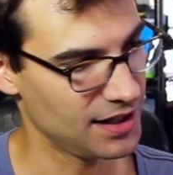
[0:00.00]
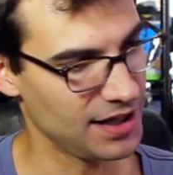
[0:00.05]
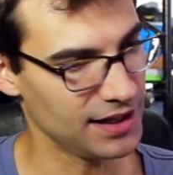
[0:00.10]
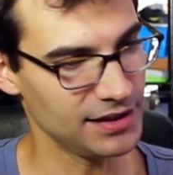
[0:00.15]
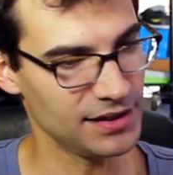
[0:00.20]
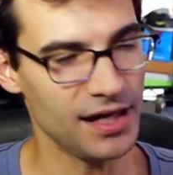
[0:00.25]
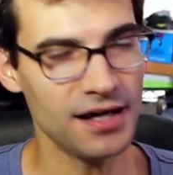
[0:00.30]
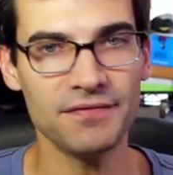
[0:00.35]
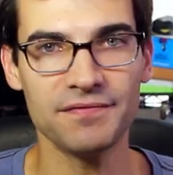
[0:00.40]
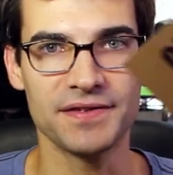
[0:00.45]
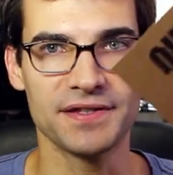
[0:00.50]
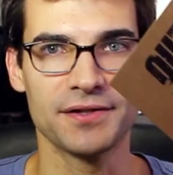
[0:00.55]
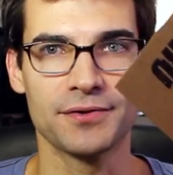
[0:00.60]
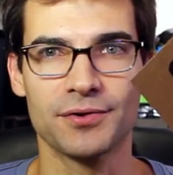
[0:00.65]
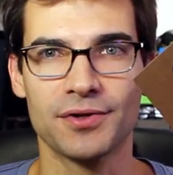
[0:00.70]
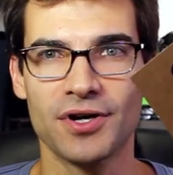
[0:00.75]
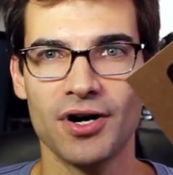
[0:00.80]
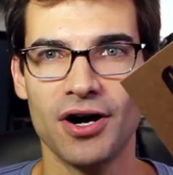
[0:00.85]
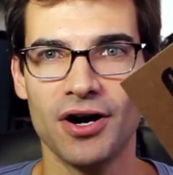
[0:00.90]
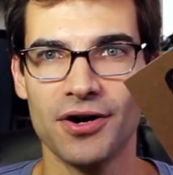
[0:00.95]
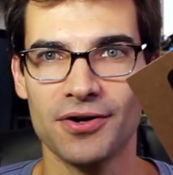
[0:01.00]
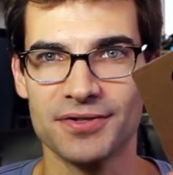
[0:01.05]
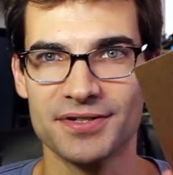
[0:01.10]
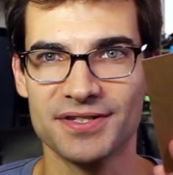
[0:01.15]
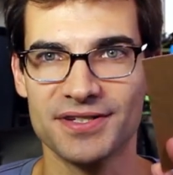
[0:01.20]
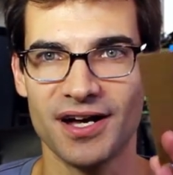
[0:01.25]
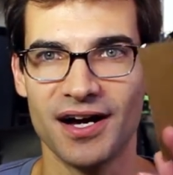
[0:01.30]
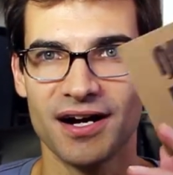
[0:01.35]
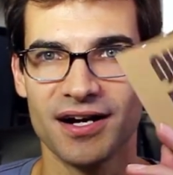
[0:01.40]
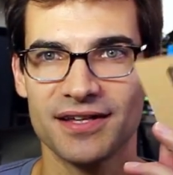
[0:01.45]
I love the little
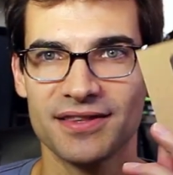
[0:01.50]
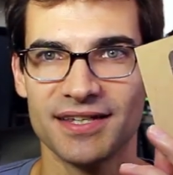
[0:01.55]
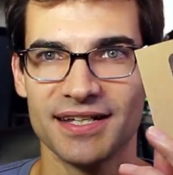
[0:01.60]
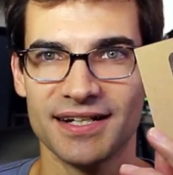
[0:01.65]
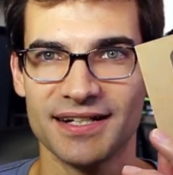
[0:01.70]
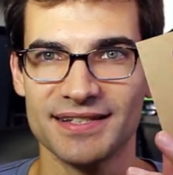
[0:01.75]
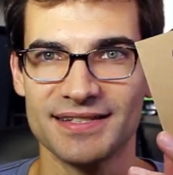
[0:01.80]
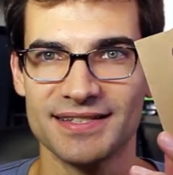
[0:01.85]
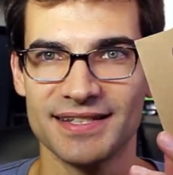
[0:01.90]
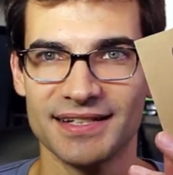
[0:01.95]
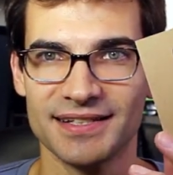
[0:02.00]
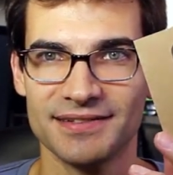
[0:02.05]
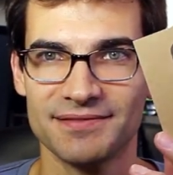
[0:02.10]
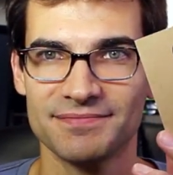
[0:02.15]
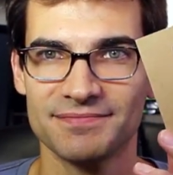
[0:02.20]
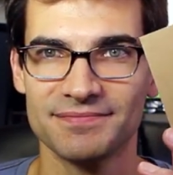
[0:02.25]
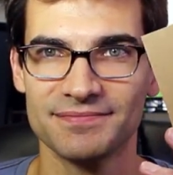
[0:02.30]
cardstock things that